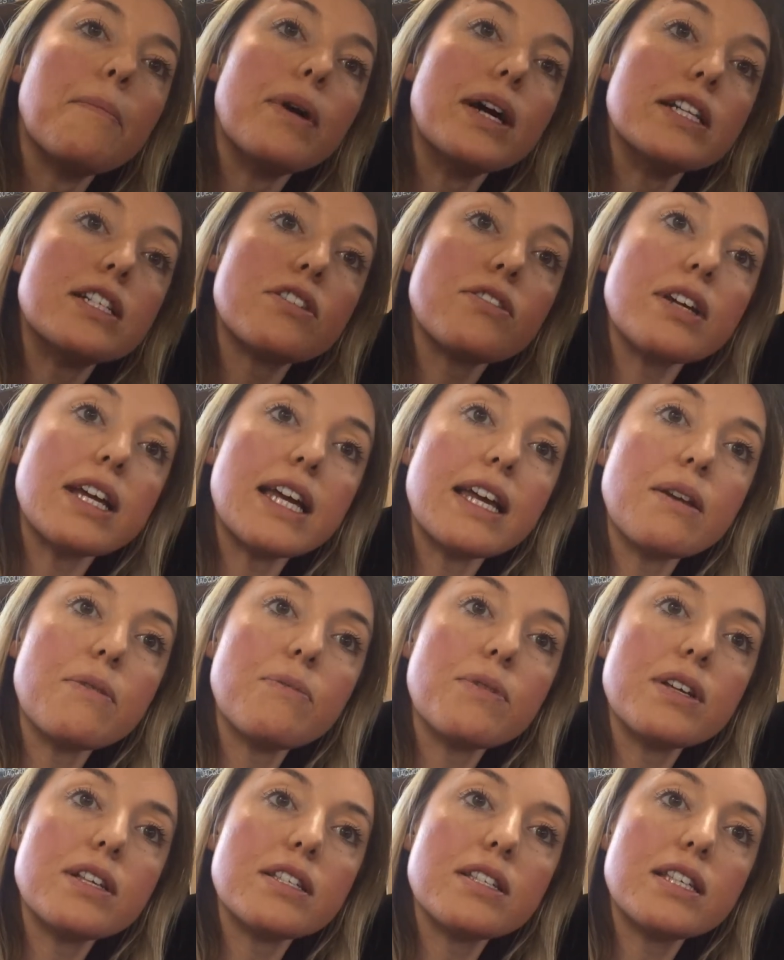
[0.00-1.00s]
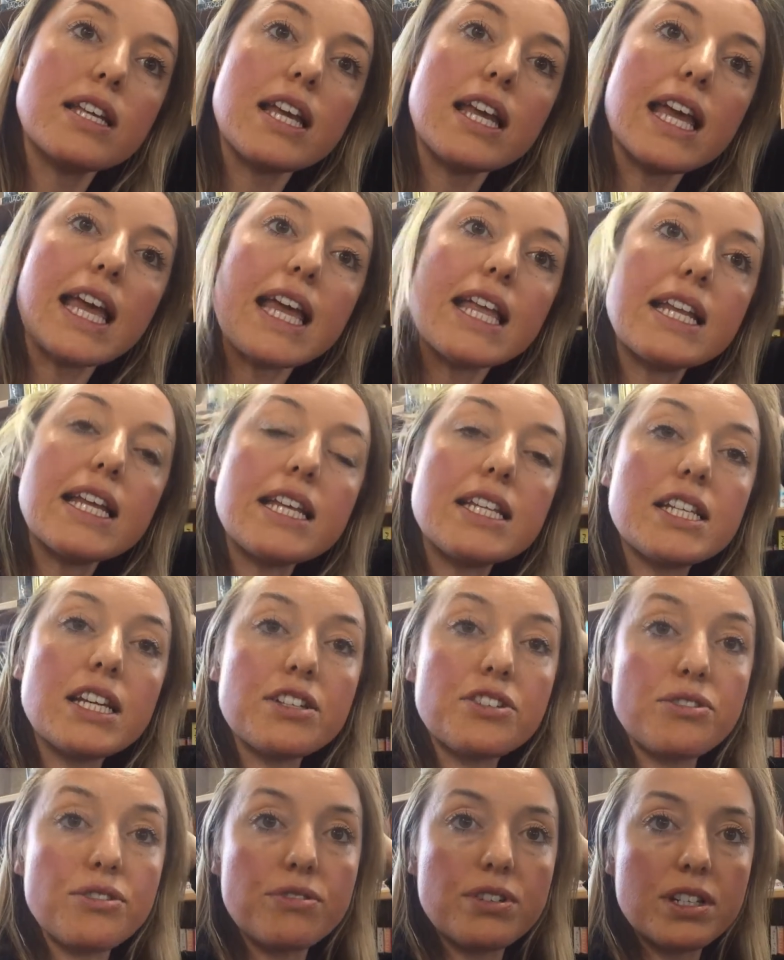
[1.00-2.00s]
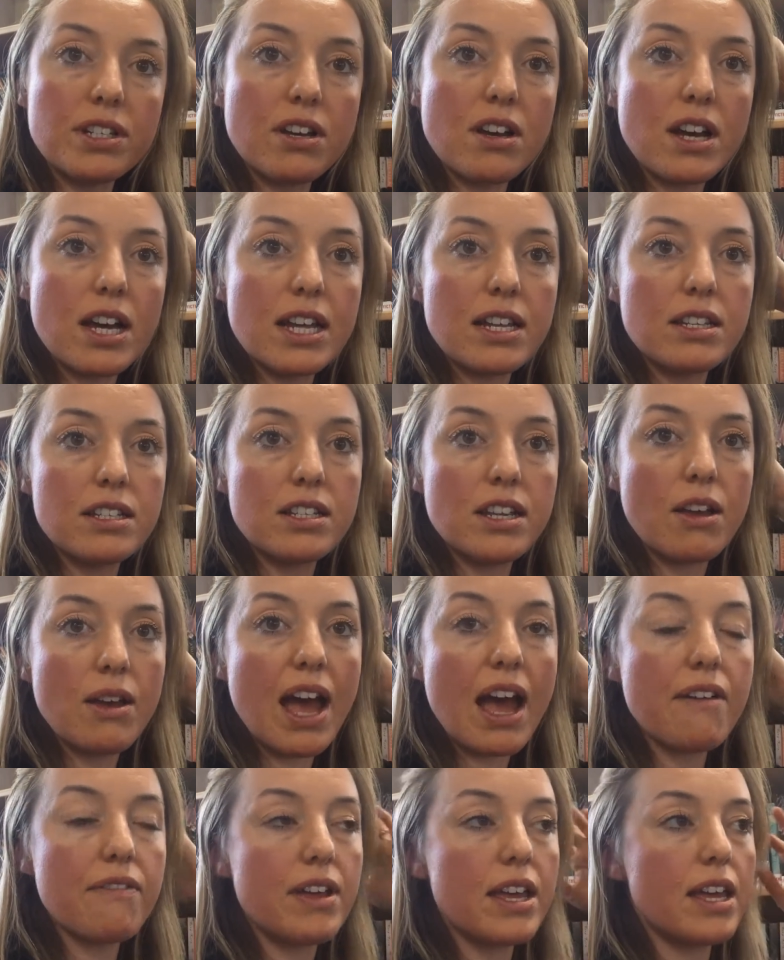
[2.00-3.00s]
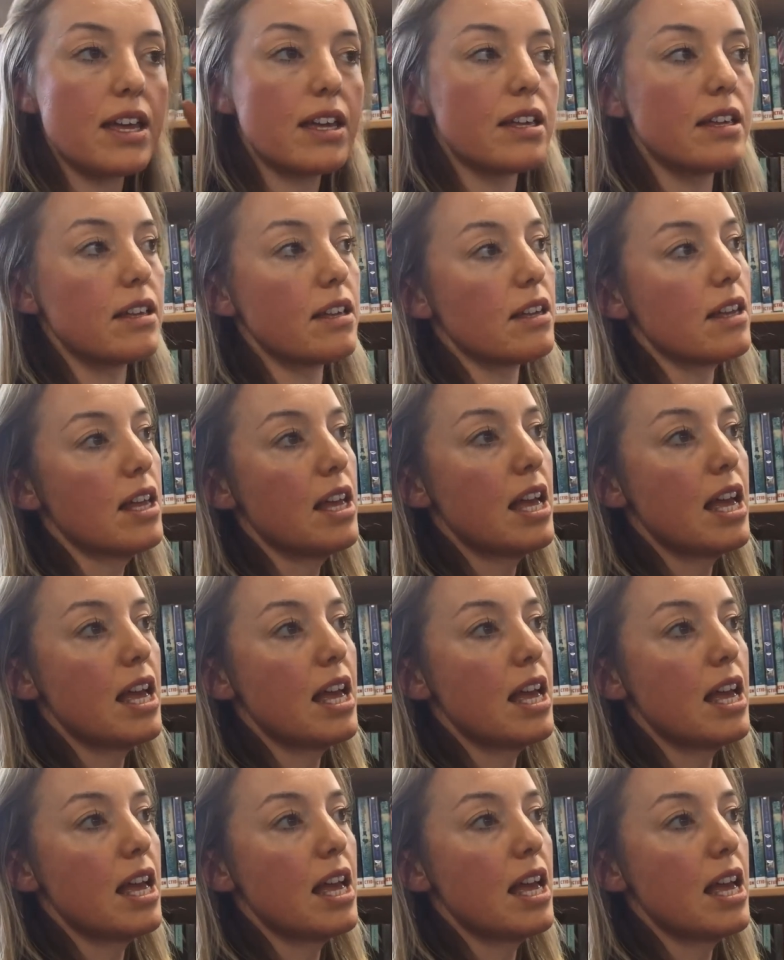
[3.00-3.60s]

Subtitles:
My degree was in industrial design, so having